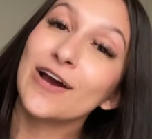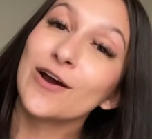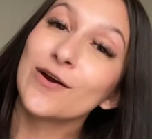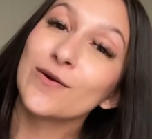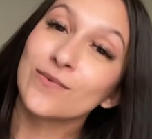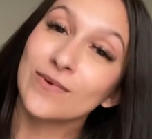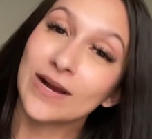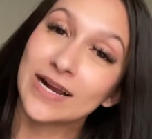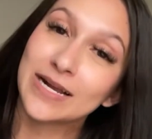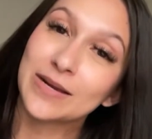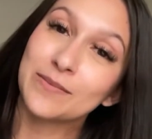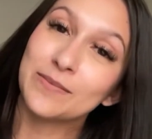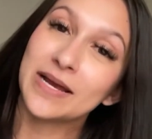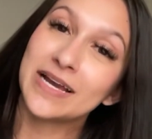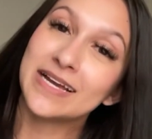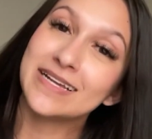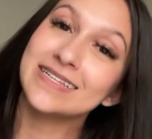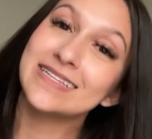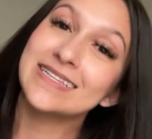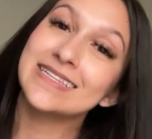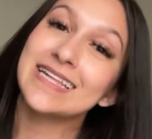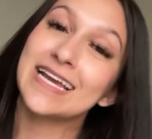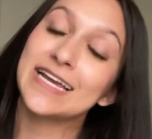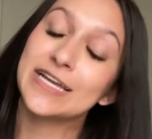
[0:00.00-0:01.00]

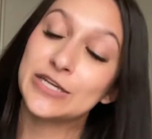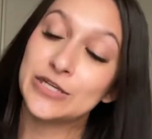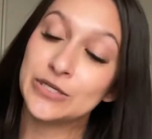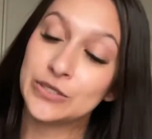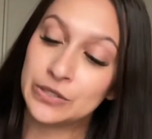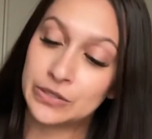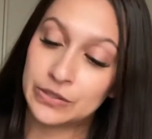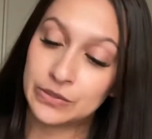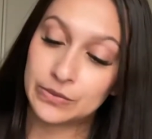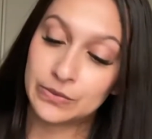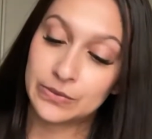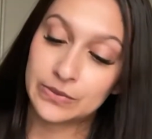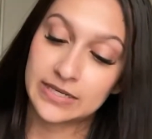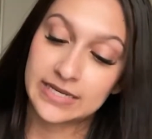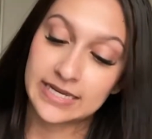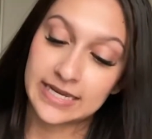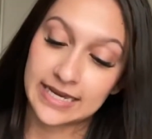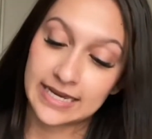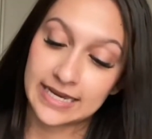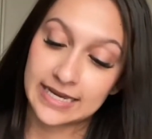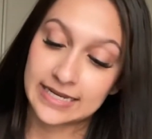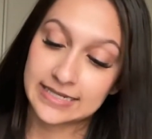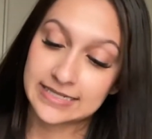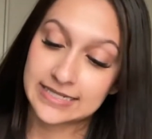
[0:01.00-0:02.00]
recommend that you
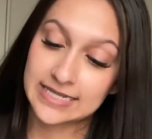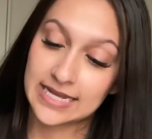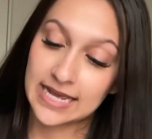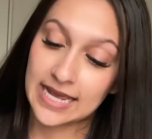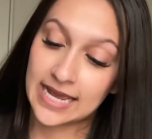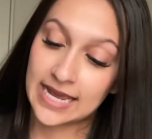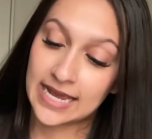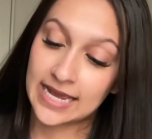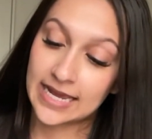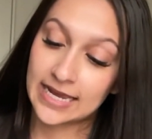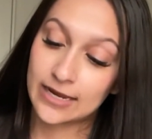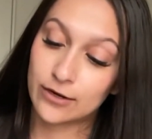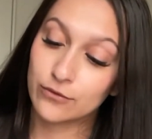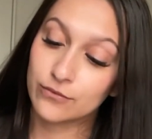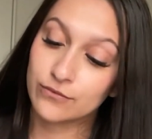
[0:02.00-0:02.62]
get a